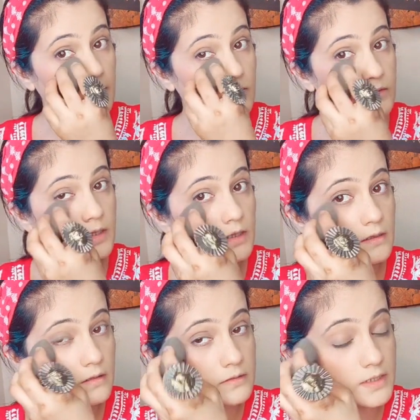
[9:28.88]

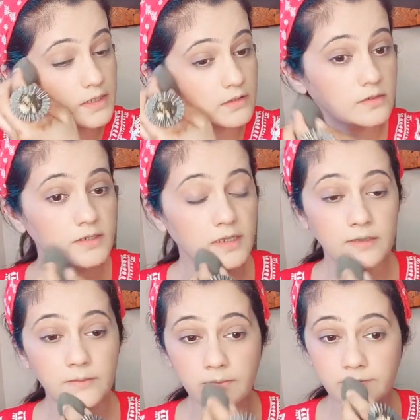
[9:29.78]
Okay, take your
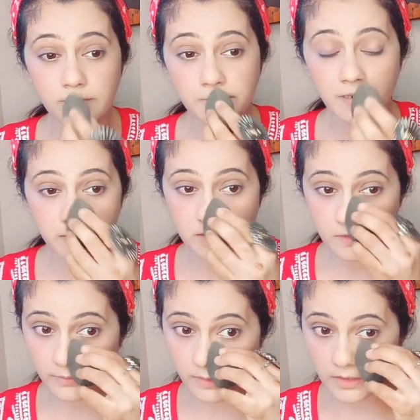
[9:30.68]
time, blend
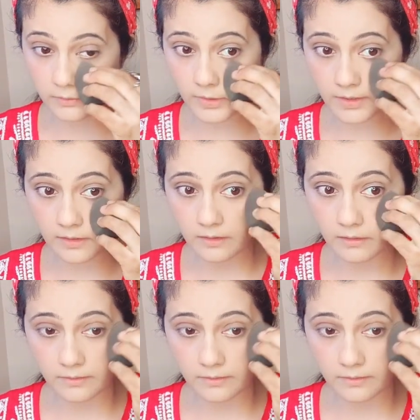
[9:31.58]
it very well.